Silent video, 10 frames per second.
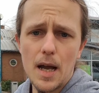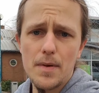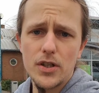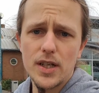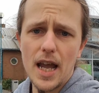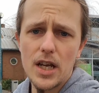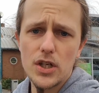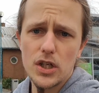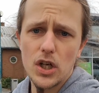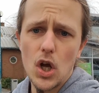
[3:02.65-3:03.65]

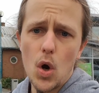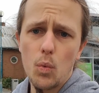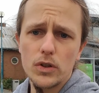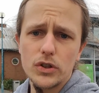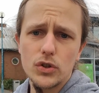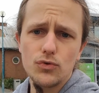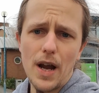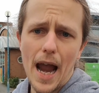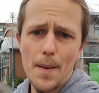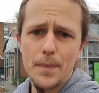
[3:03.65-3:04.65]
education, was
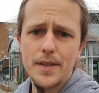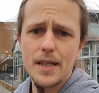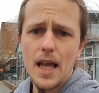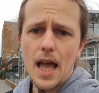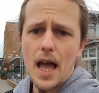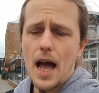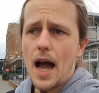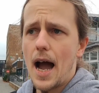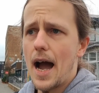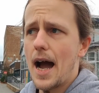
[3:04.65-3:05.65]
scrapped.
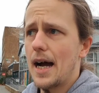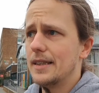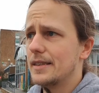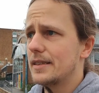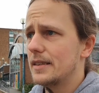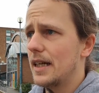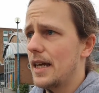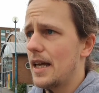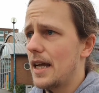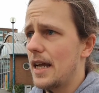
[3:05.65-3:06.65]
And
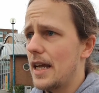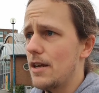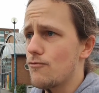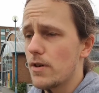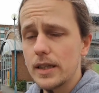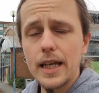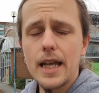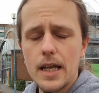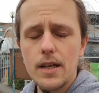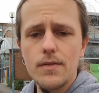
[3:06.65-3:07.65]
it really
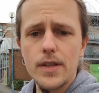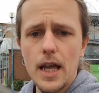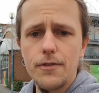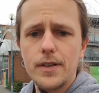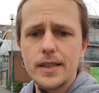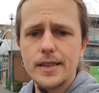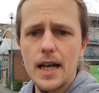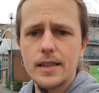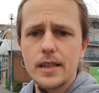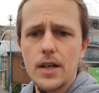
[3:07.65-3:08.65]
hit the FE
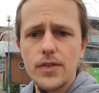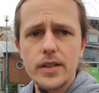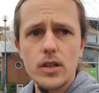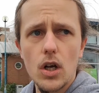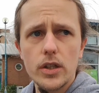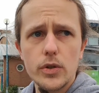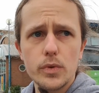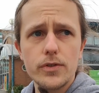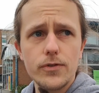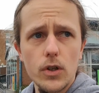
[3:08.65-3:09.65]
sector, and this college
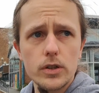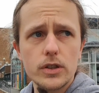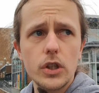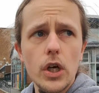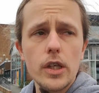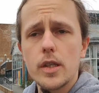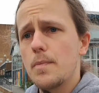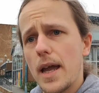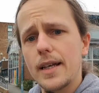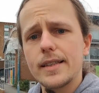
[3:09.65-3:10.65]
was forced to
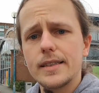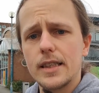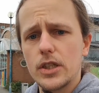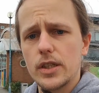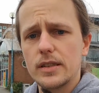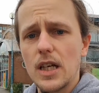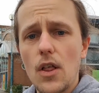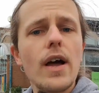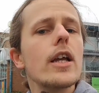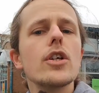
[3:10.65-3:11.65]
make decisions
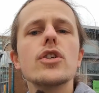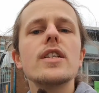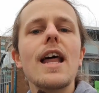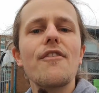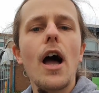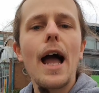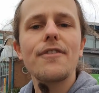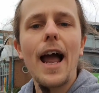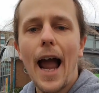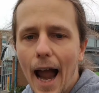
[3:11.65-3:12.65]
that it should never have
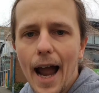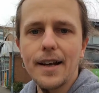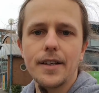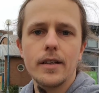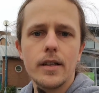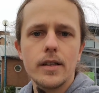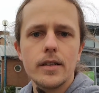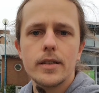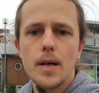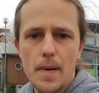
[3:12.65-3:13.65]
had
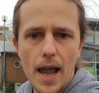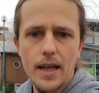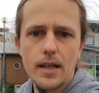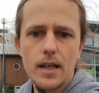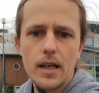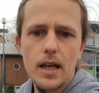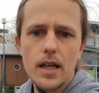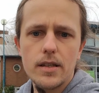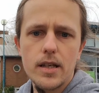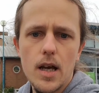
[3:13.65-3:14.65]
to make
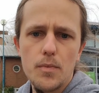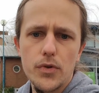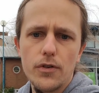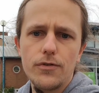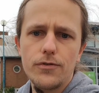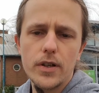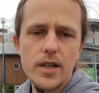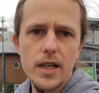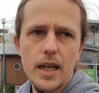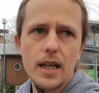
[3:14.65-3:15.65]
in terms of
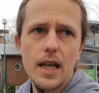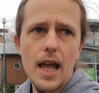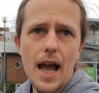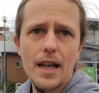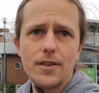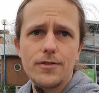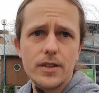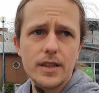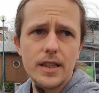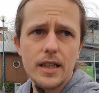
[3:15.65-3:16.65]
funding and
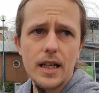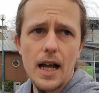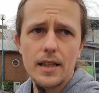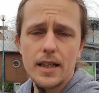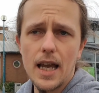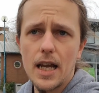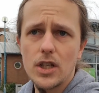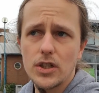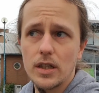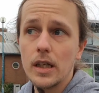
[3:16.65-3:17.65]
funding
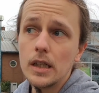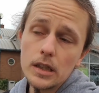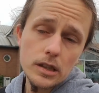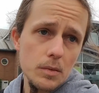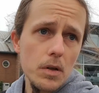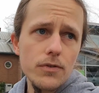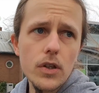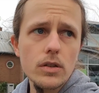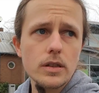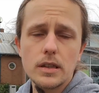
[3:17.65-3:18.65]
allocation. Some of
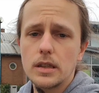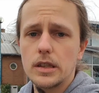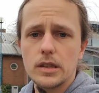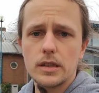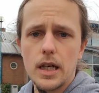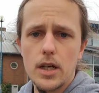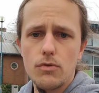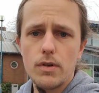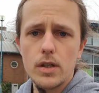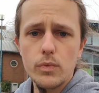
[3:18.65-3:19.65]
those decisions I
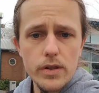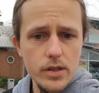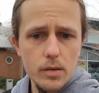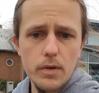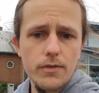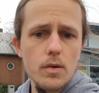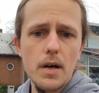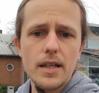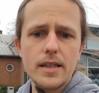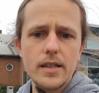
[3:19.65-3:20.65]
agreed with, some of them
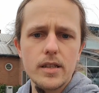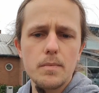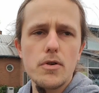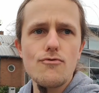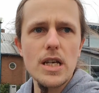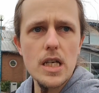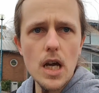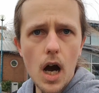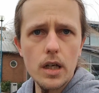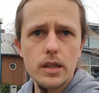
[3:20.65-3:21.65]
I didn't, but
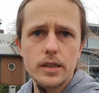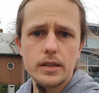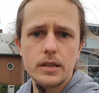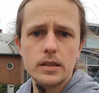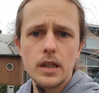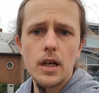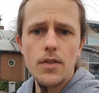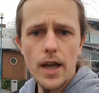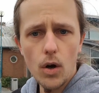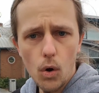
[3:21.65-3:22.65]
regardless,
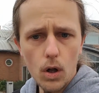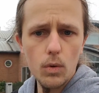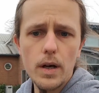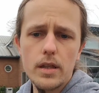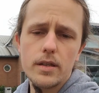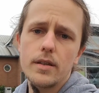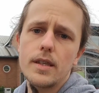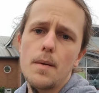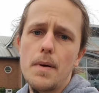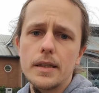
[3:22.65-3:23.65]
they always did
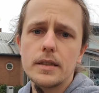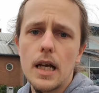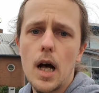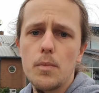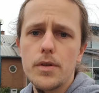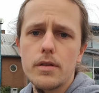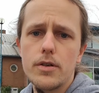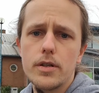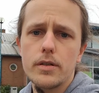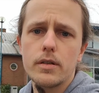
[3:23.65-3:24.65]
their best to help the
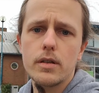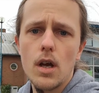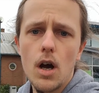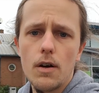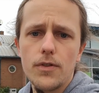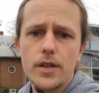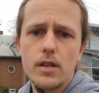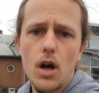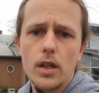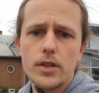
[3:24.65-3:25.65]
students of this
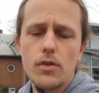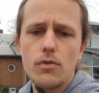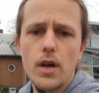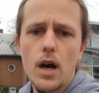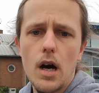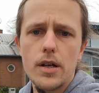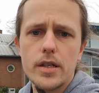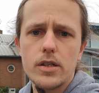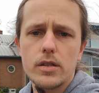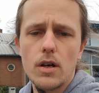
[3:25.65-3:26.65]
college through the
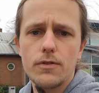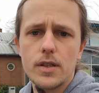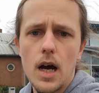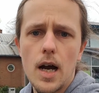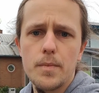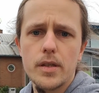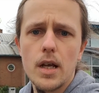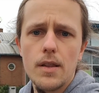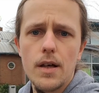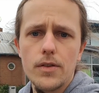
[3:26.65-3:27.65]
hardest of times
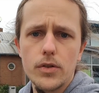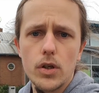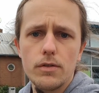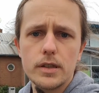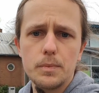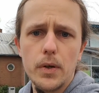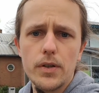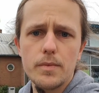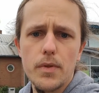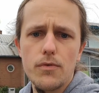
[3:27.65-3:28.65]
that the Tories put
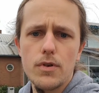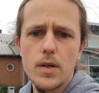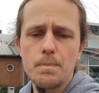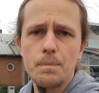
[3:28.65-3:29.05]
them through.